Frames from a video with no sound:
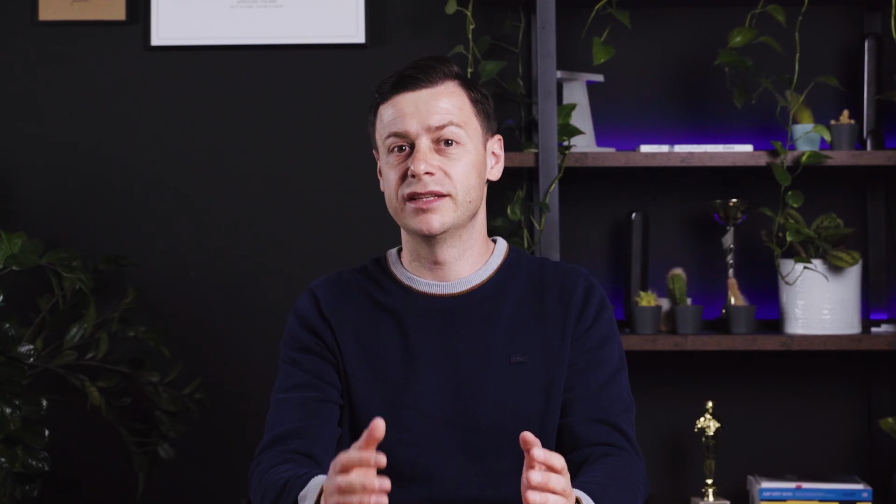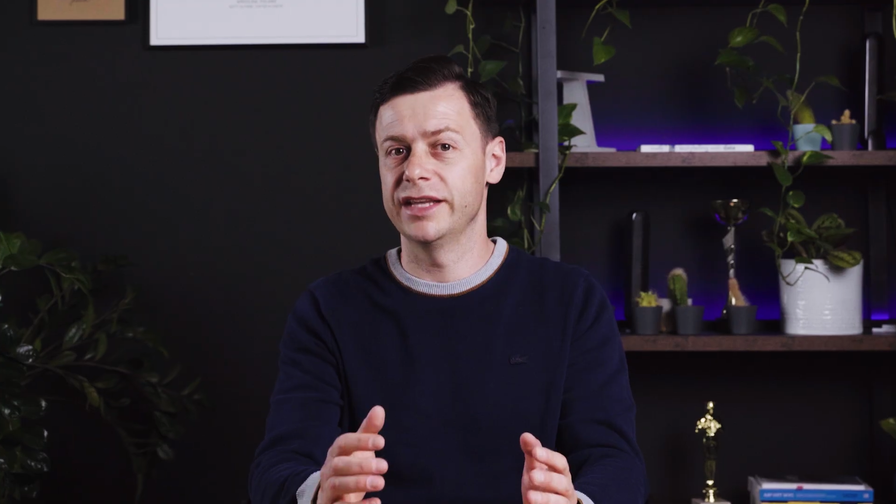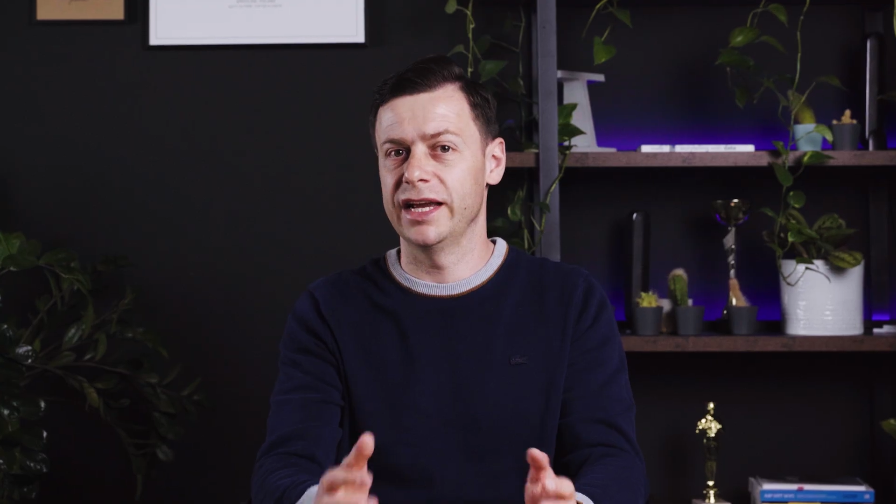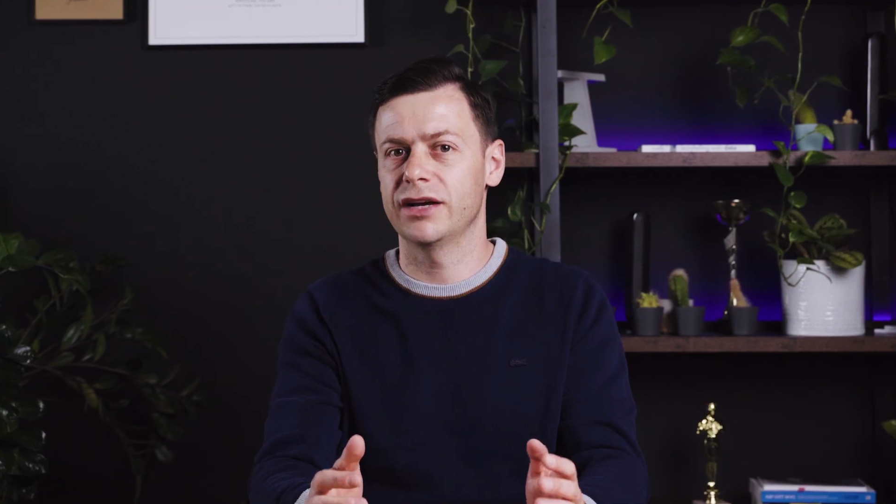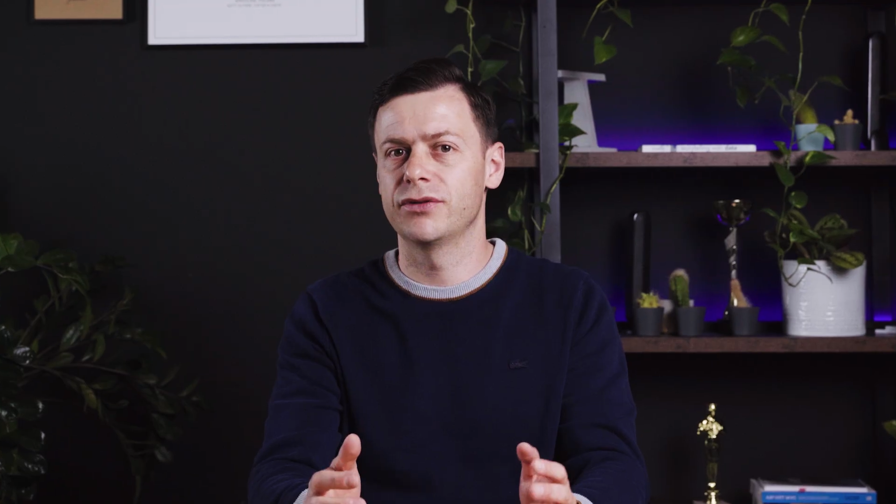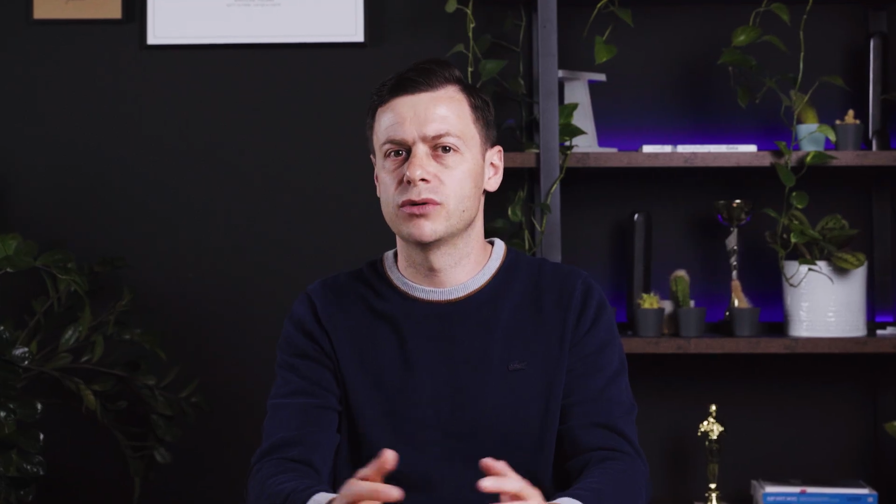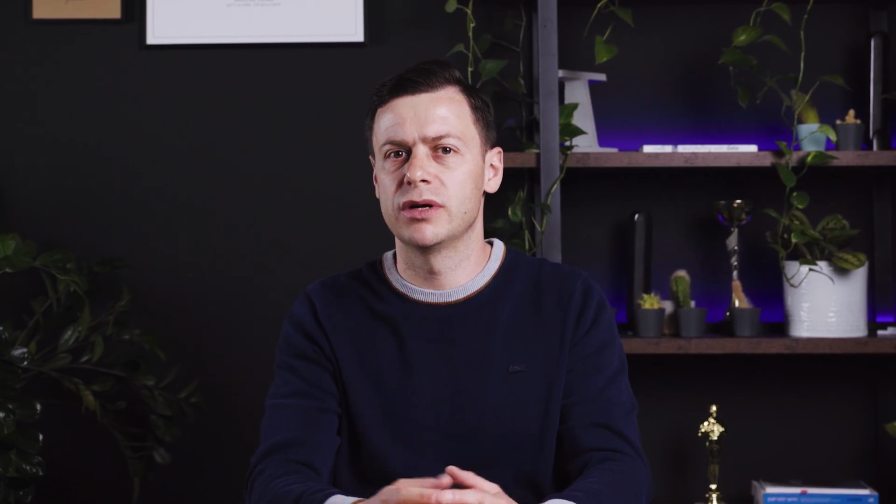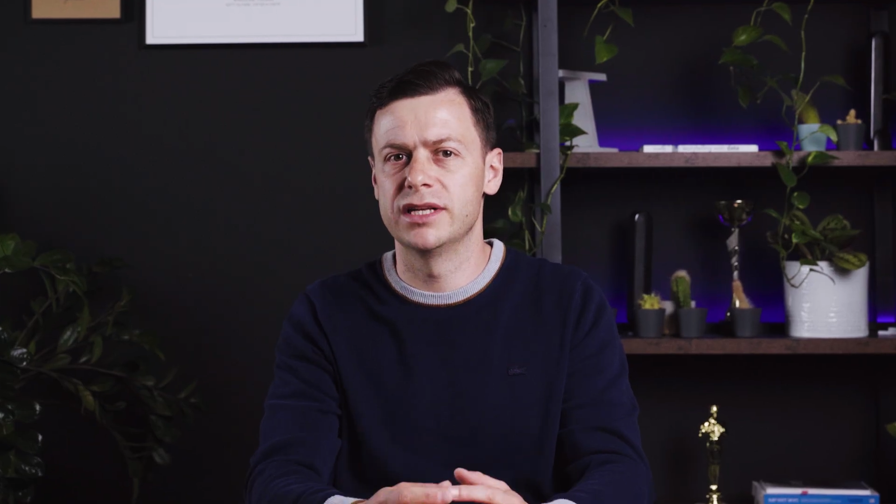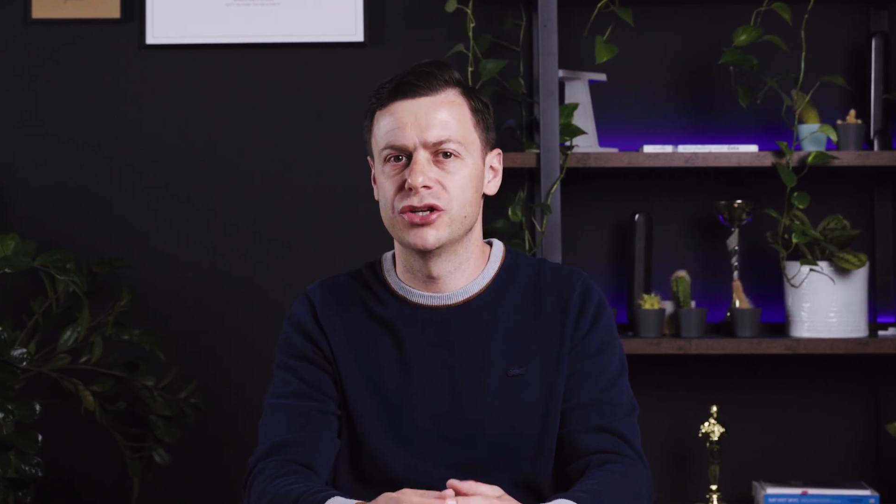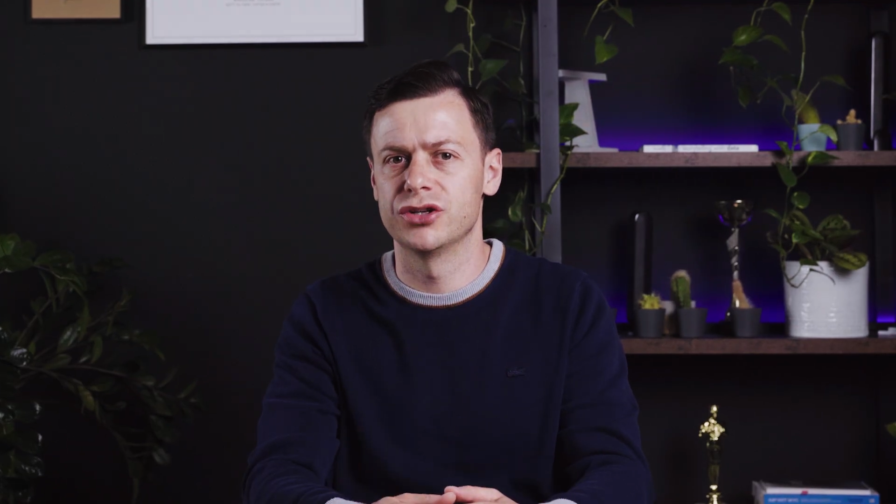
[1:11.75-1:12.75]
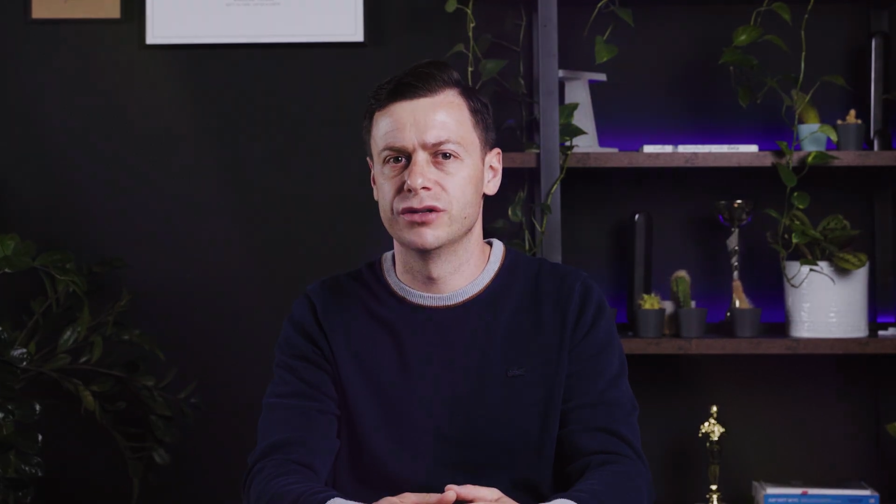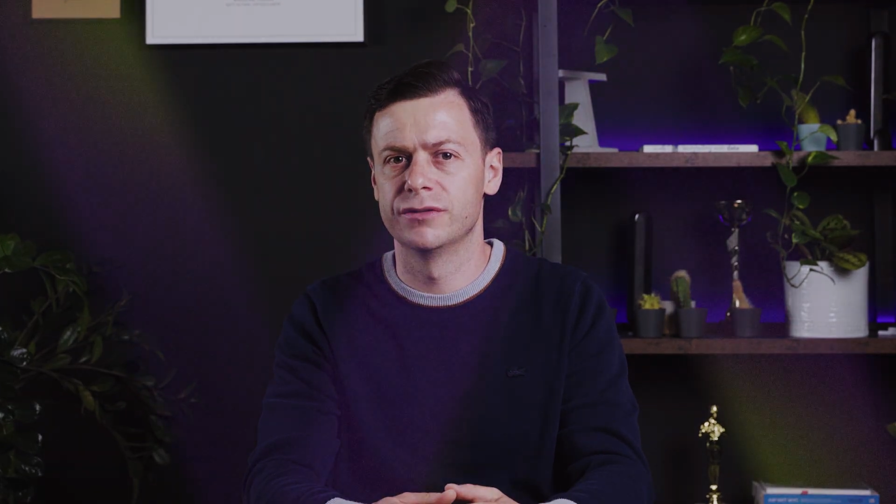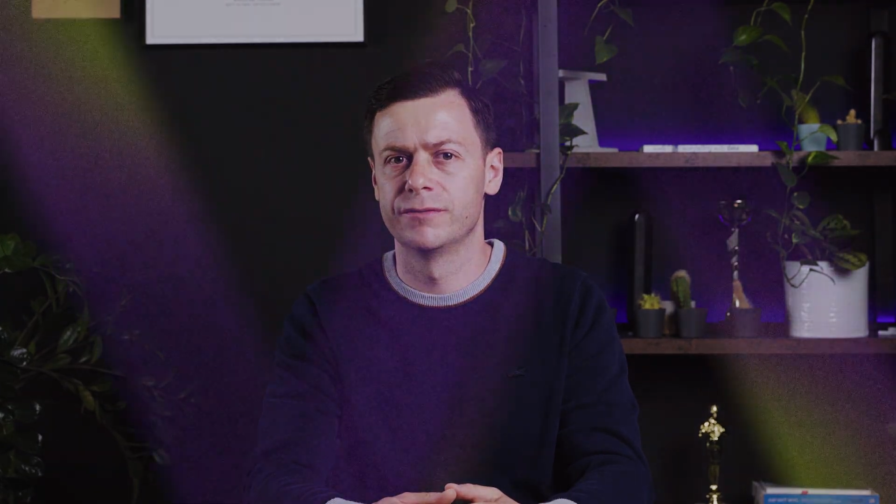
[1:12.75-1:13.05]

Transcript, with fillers: data visualization.